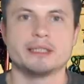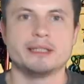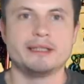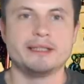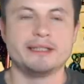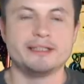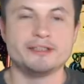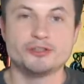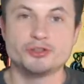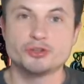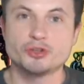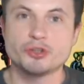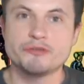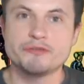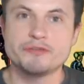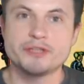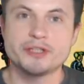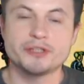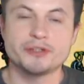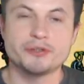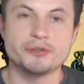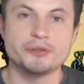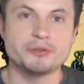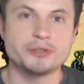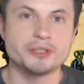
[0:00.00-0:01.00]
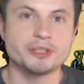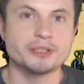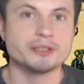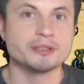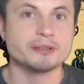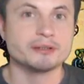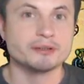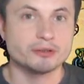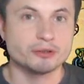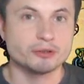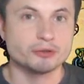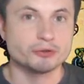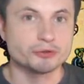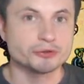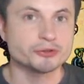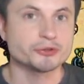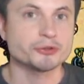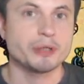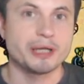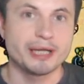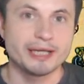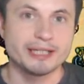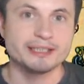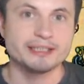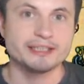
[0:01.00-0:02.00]
the Soviet Union
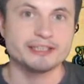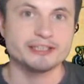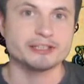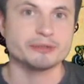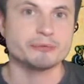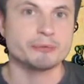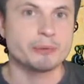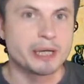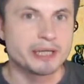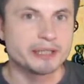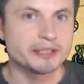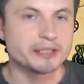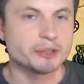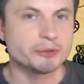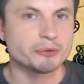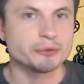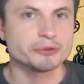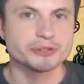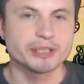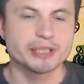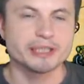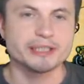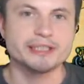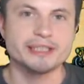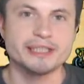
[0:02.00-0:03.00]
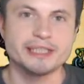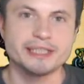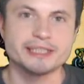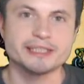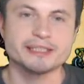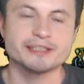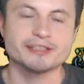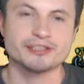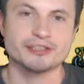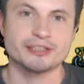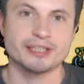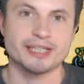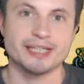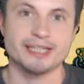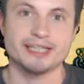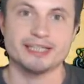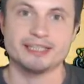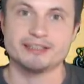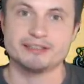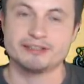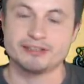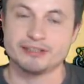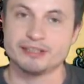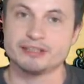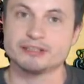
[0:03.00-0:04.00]
also had these grandiose ideas
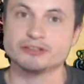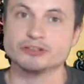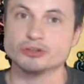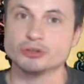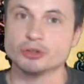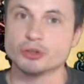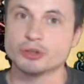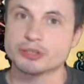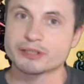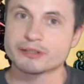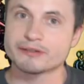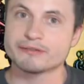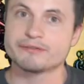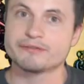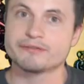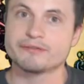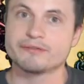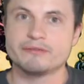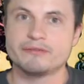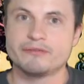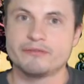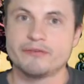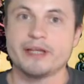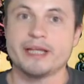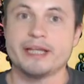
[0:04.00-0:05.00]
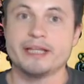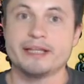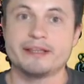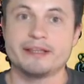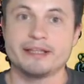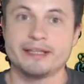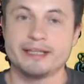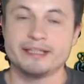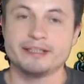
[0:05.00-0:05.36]
and a lot of faith